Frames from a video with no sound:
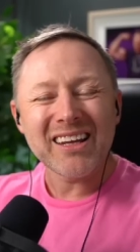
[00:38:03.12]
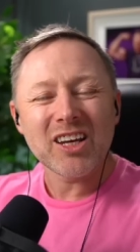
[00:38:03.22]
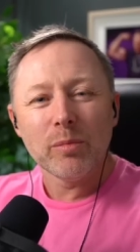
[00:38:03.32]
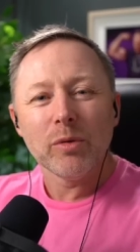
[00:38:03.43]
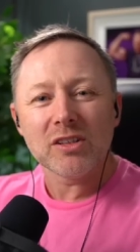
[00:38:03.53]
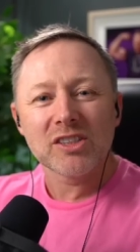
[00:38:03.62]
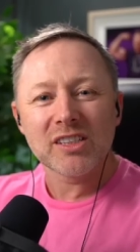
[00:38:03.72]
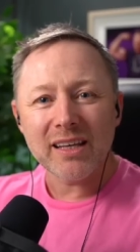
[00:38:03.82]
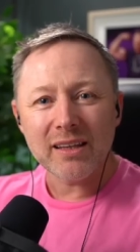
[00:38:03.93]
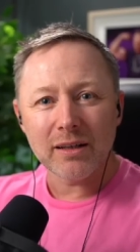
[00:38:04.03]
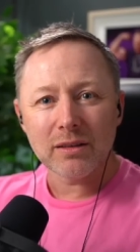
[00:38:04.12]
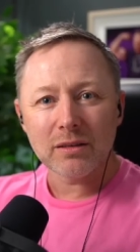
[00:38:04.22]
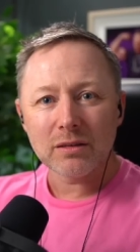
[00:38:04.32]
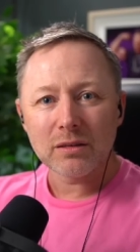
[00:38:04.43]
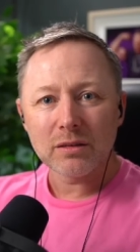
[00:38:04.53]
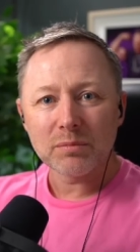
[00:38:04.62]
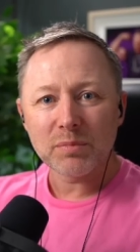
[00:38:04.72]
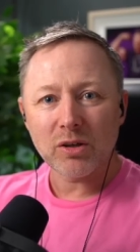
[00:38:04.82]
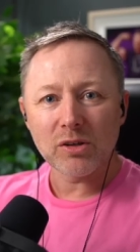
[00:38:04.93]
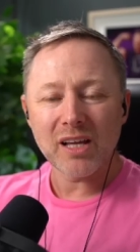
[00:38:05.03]
come out and say that
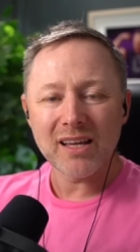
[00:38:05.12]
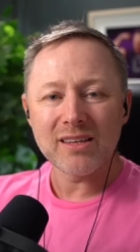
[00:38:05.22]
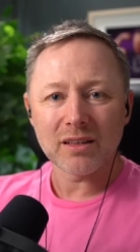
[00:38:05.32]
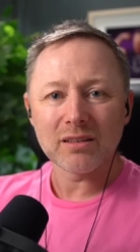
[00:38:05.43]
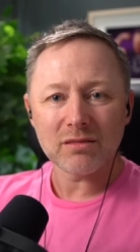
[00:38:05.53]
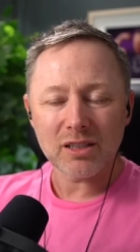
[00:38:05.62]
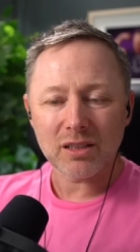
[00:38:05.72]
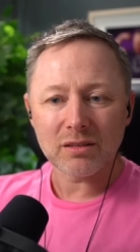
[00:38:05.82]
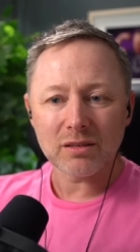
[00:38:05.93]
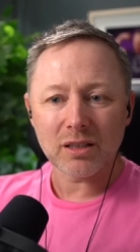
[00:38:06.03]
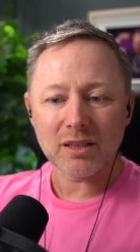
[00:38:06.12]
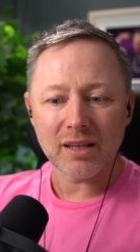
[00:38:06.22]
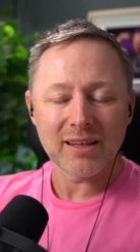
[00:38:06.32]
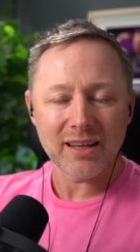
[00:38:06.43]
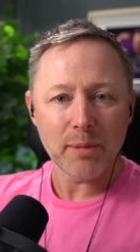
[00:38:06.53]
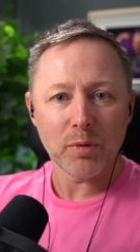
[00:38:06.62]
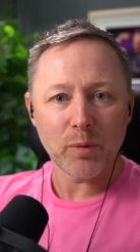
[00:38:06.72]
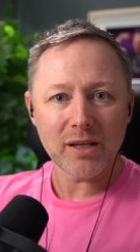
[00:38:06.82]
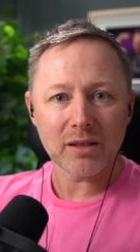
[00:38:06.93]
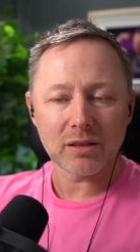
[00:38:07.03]
because then you're you're you're giving the game
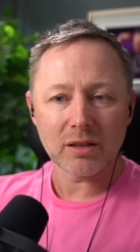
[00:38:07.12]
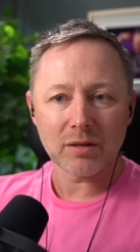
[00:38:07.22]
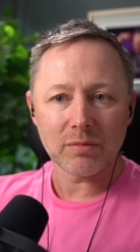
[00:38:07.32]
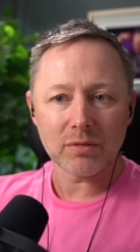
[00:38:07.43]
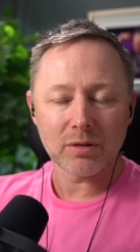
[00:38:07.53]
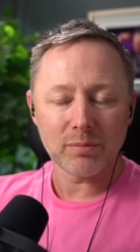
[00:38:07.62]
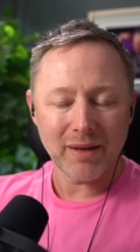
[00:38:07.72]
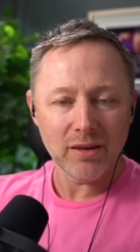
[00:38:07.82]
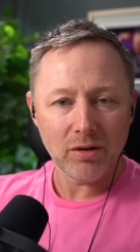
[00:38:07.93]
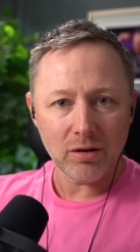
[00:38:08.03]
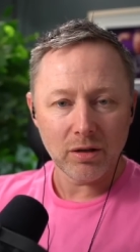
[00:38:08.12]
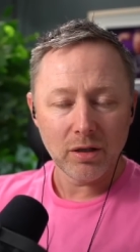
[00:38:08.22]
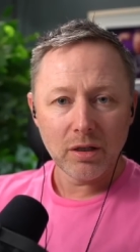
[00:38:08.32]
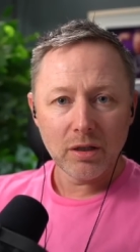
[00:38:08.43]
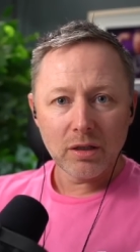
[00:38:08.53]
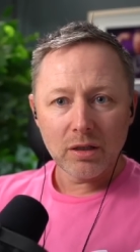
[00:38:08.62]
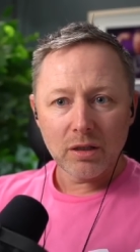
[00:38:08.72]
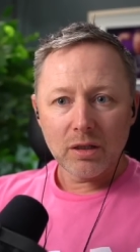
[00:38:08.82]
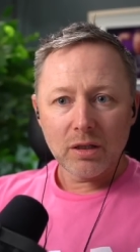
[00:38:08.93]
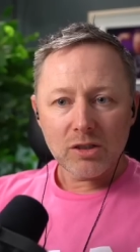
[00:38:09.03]
away. You're you're, you're admitting it all.
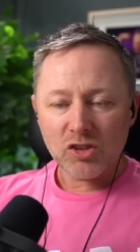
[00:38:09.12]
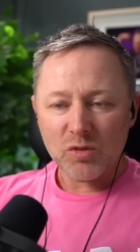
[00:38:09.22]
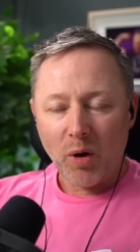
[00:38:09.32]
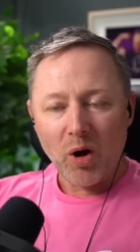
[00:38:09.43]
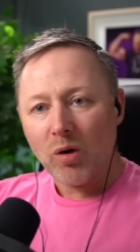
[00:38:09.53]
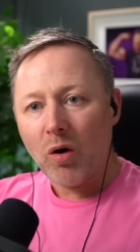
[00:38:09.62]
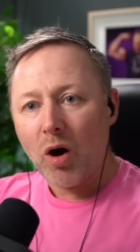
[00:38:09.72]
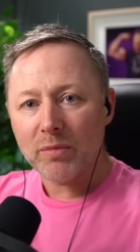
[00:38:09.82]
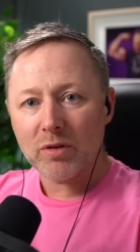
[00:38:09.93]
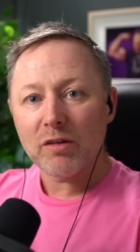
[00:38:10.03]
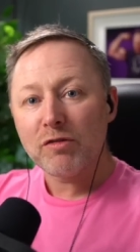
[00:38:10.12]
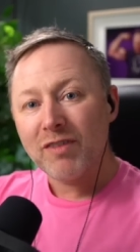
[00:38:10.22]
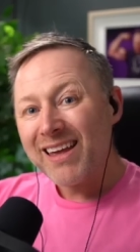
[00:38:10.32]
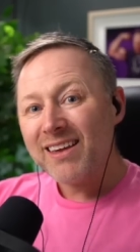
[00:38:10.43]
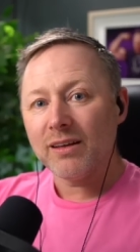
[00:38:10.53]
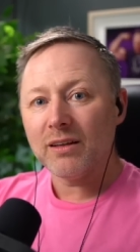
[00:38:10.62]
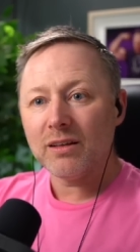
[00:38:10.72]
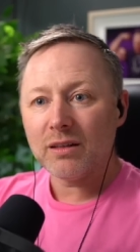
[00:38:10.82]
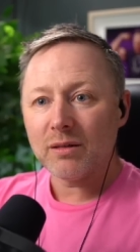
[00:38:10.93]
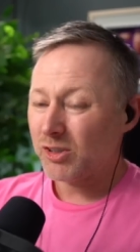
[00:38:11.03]
So you bottle it up and you've got to fake it,
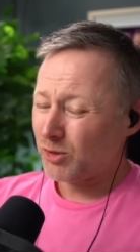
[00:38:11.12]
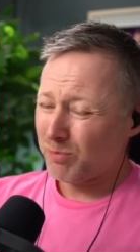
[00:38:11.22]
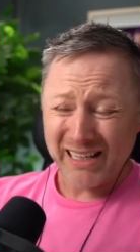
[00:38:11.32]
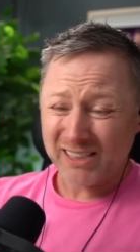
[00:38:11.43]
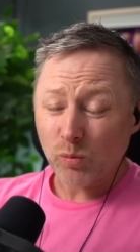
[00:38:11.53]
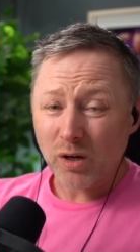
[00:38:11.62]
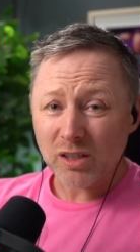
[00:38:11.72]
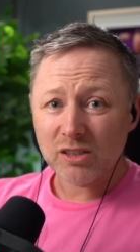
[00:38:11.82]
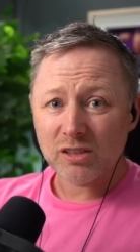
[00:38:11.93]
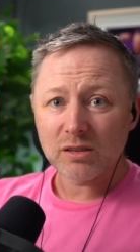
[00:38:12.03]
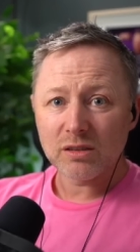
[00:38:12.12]
which makes it worse.